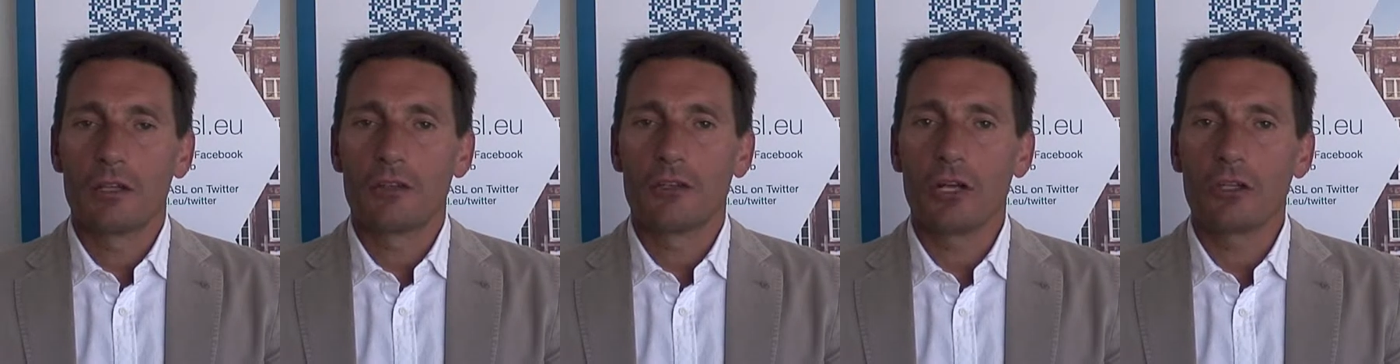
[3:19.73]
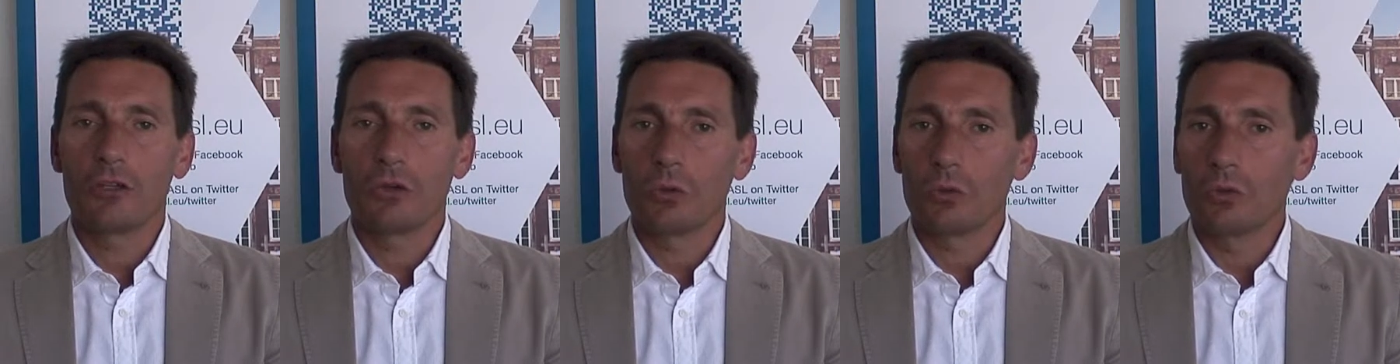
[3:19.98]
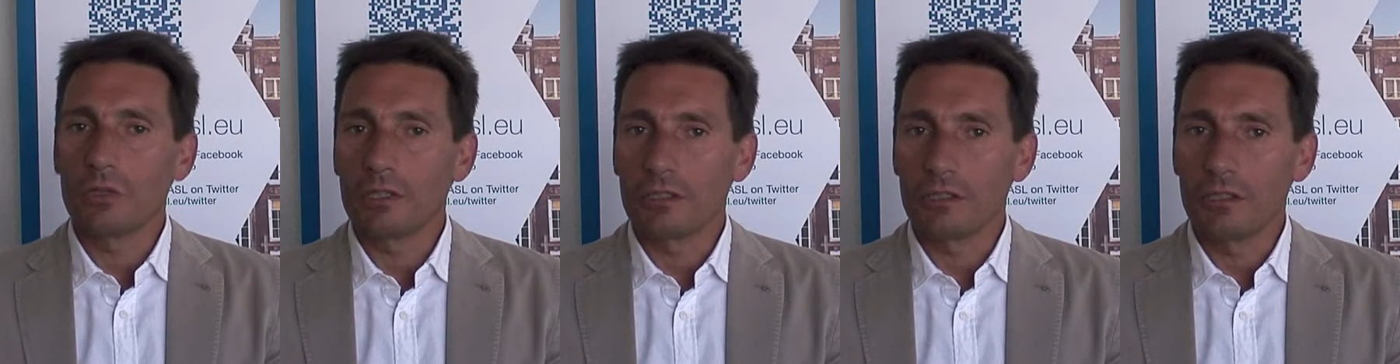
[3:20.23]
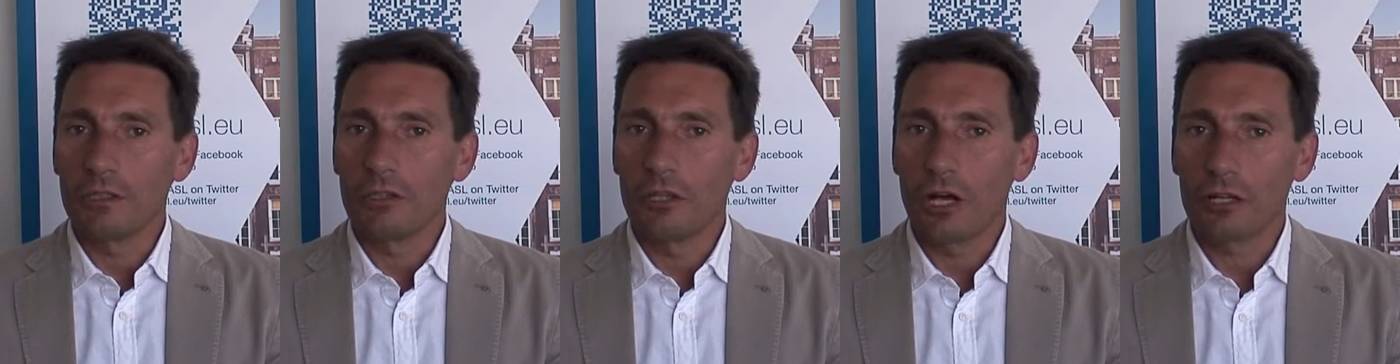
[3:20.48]
not only
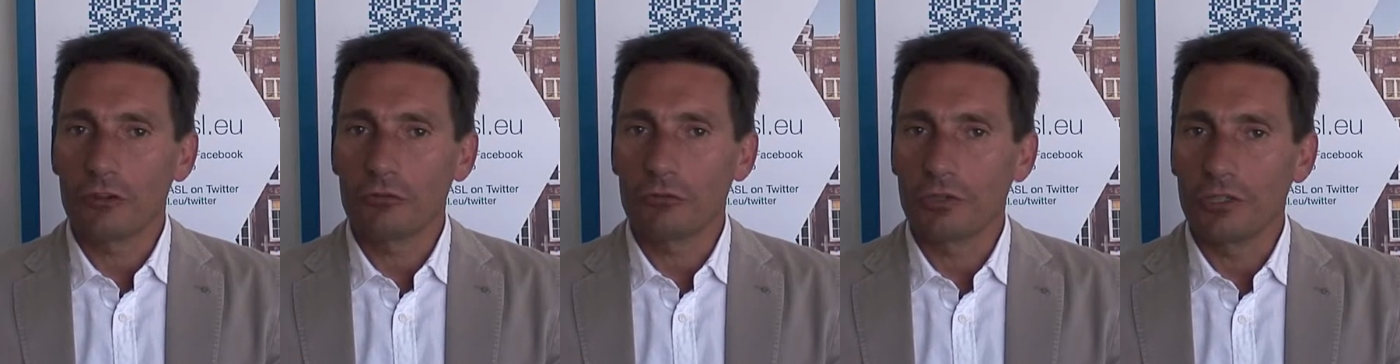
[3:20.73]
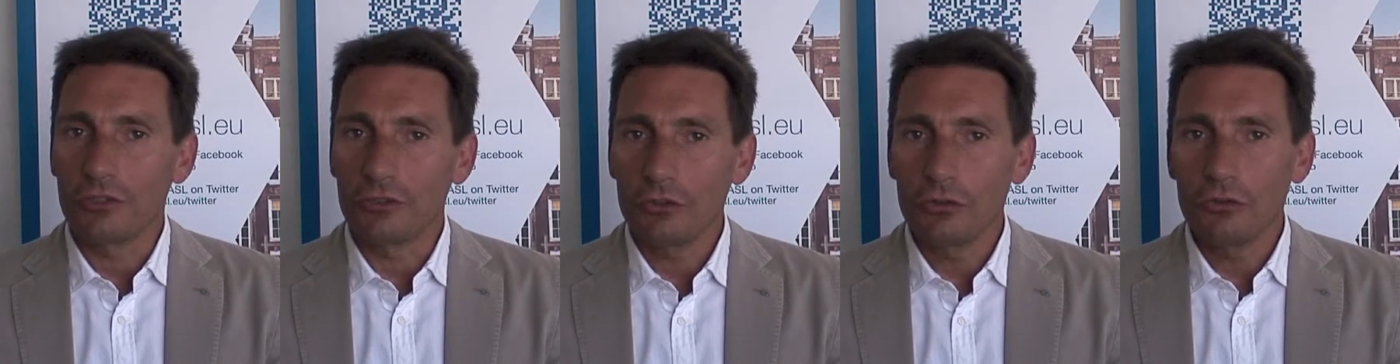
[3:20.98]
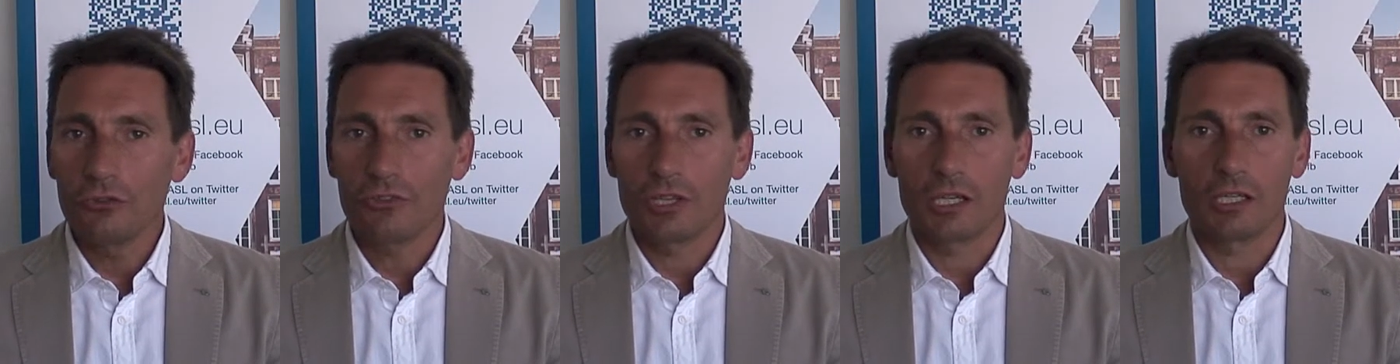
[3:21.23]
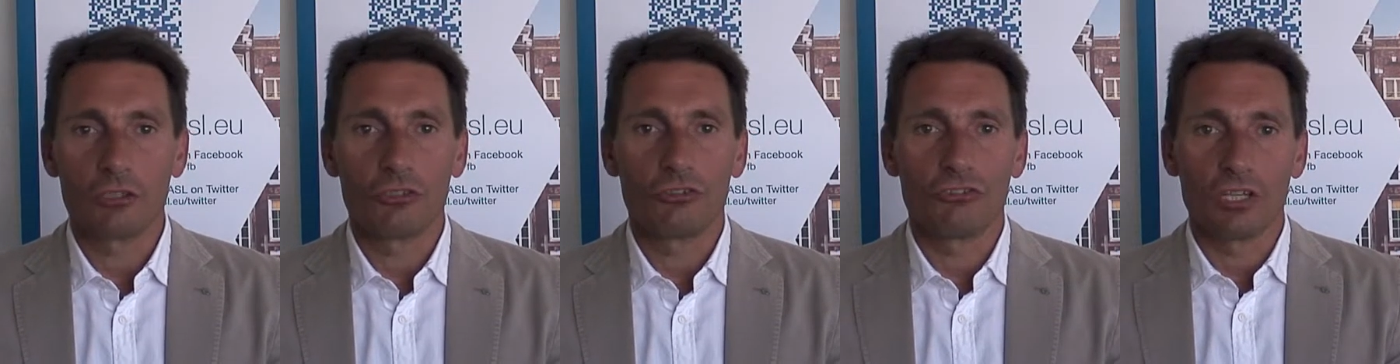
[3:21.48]
did not reduce
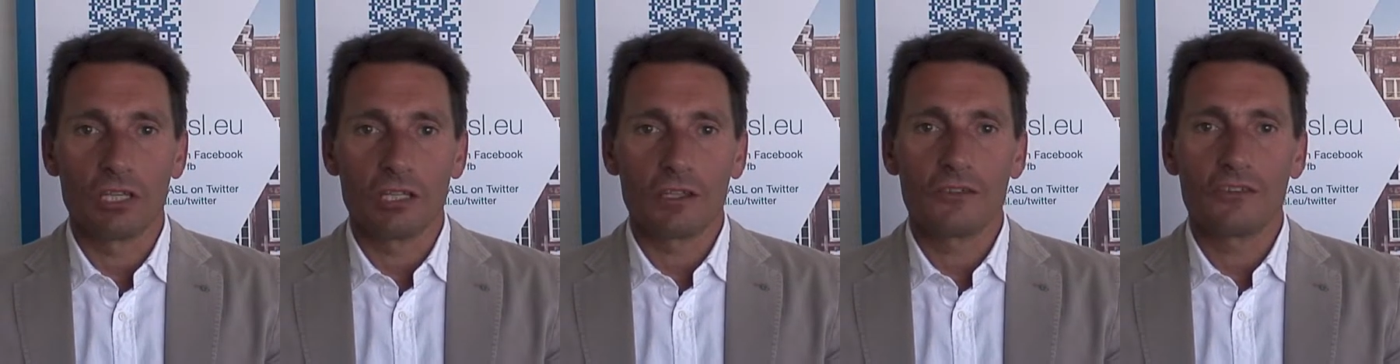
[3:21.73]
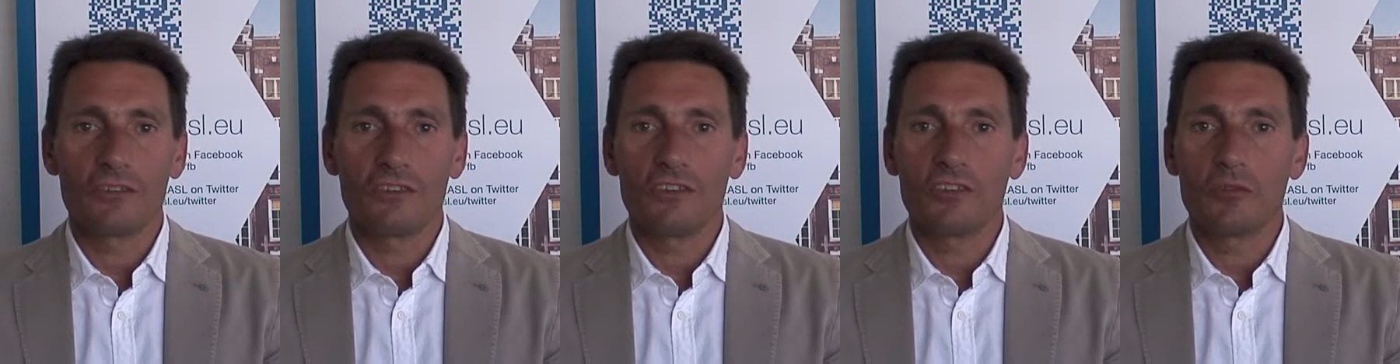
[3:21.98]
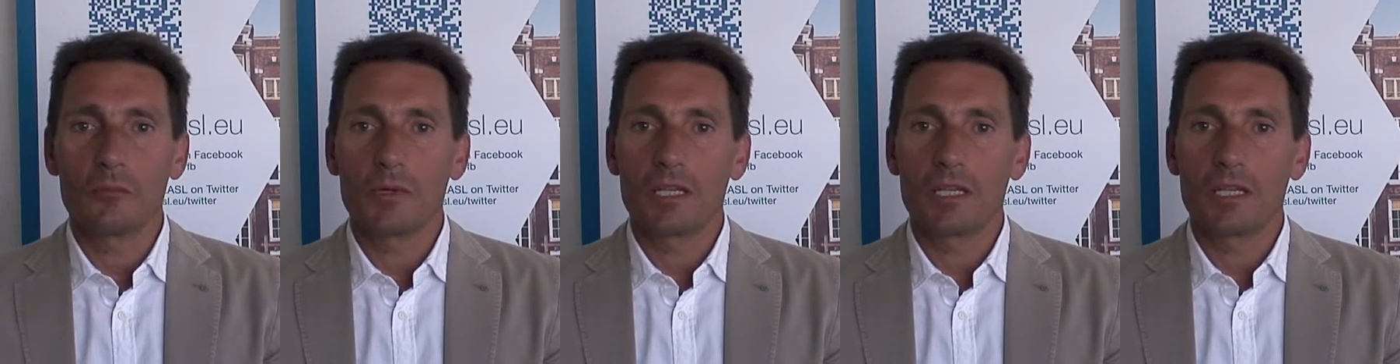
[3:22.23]
angiogenesis,